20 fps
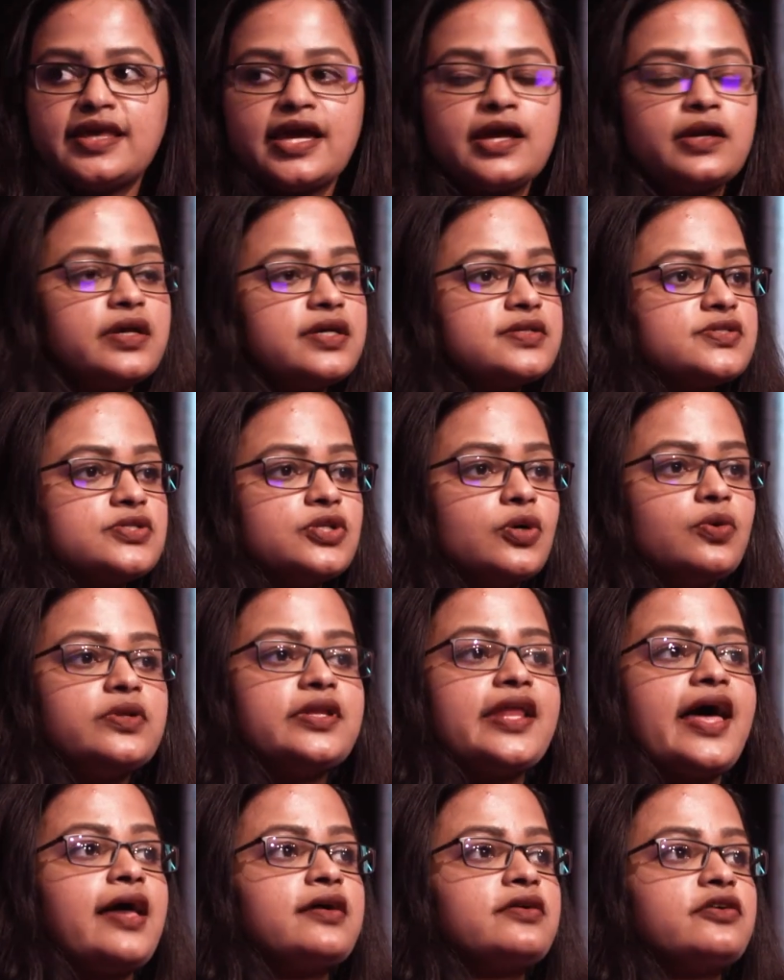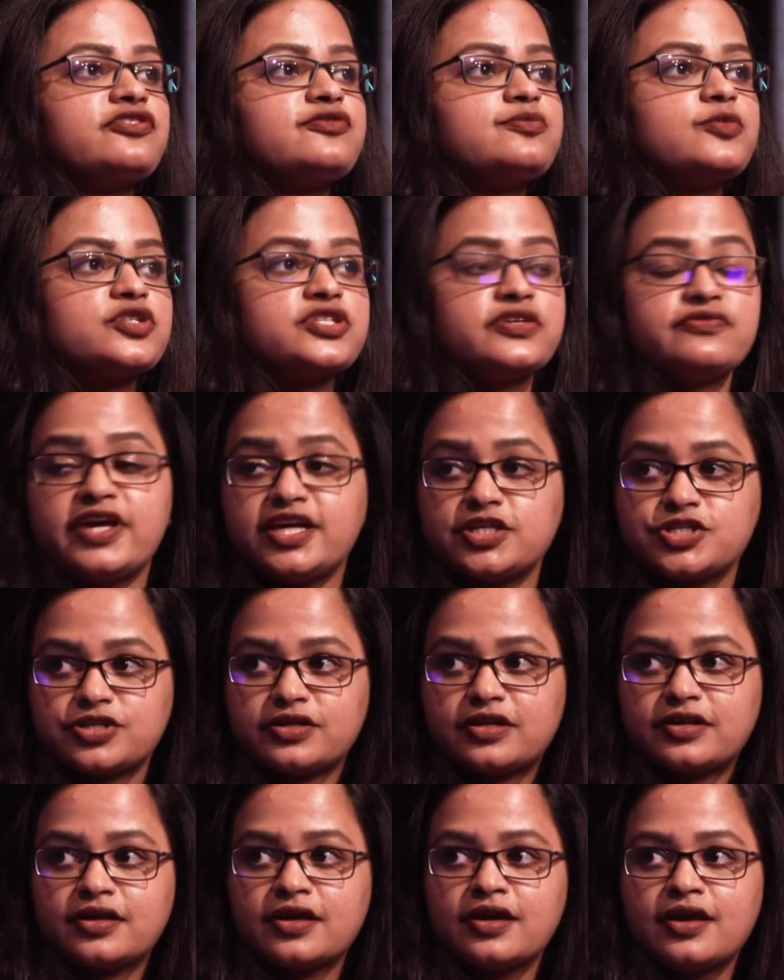There is no lack of
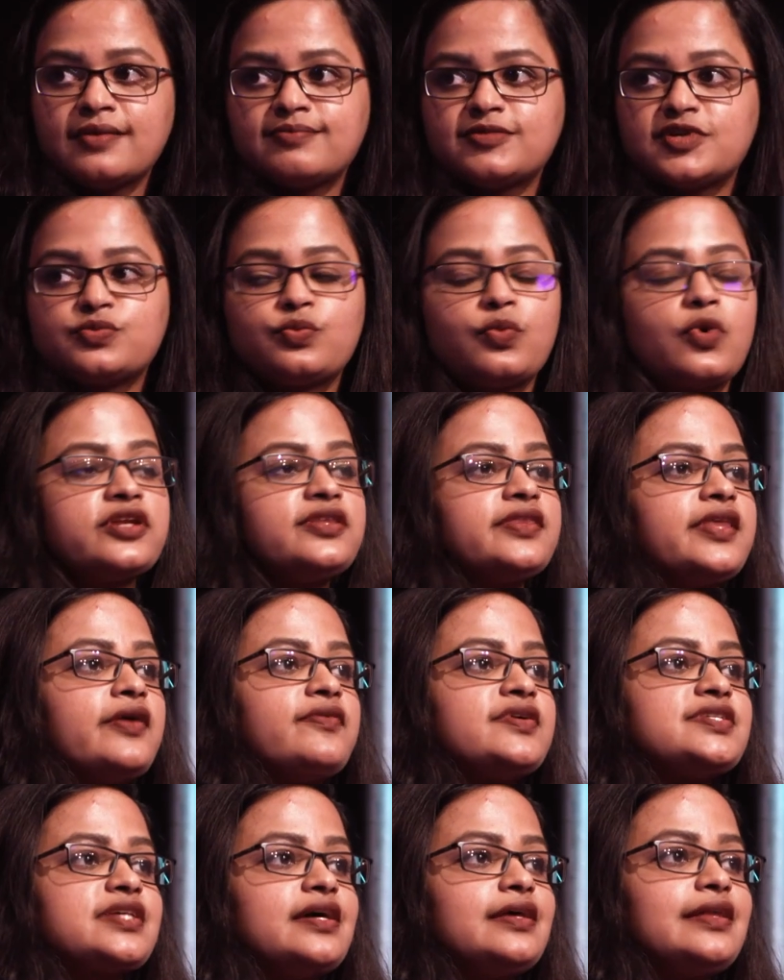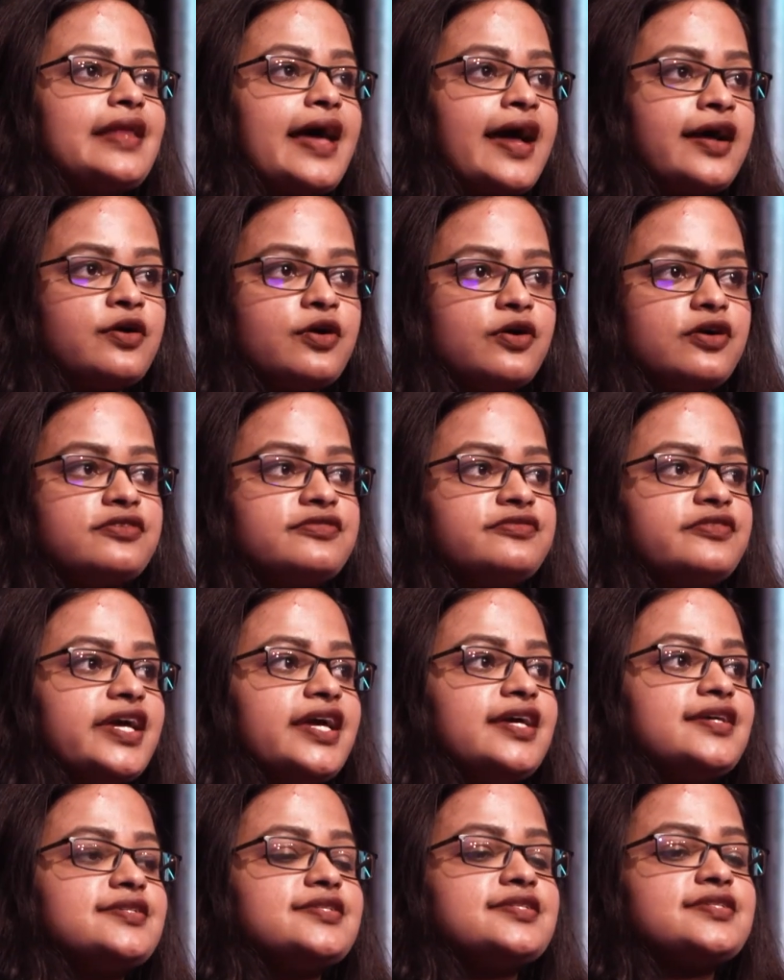motivation, but what there is a lack of
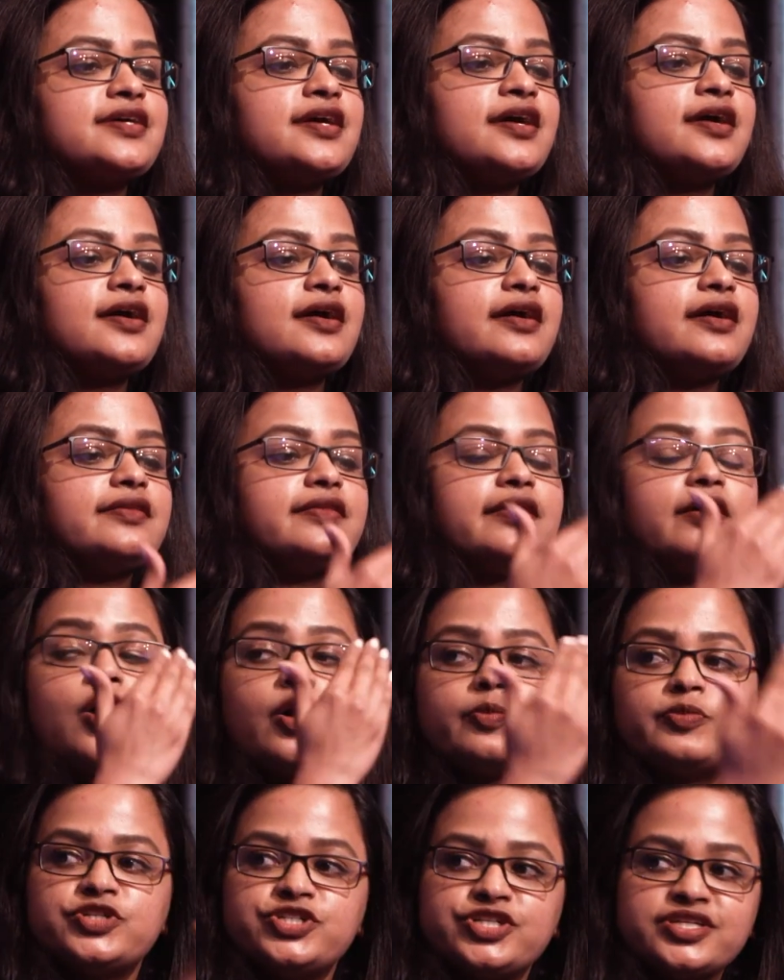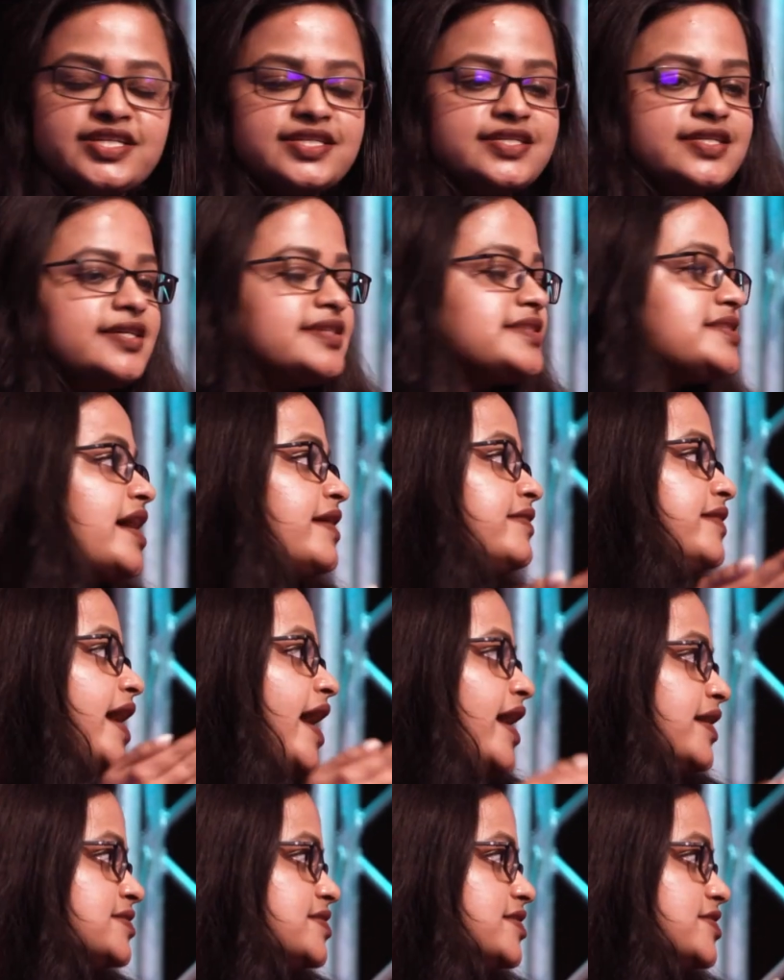is the opportunities and
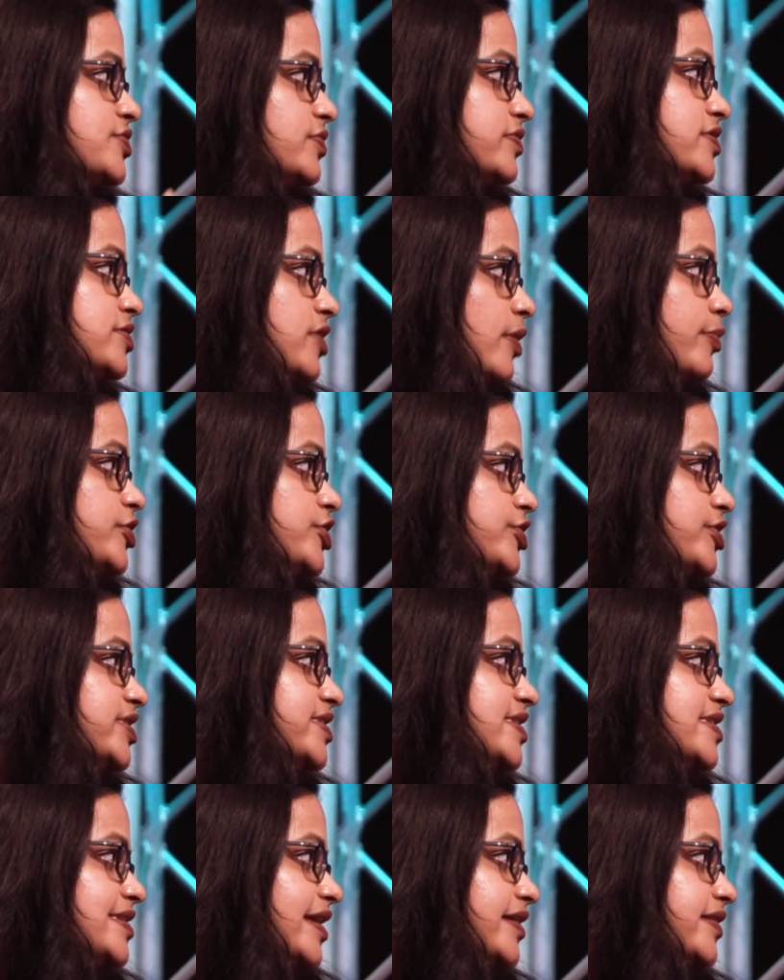the access to these opportunities.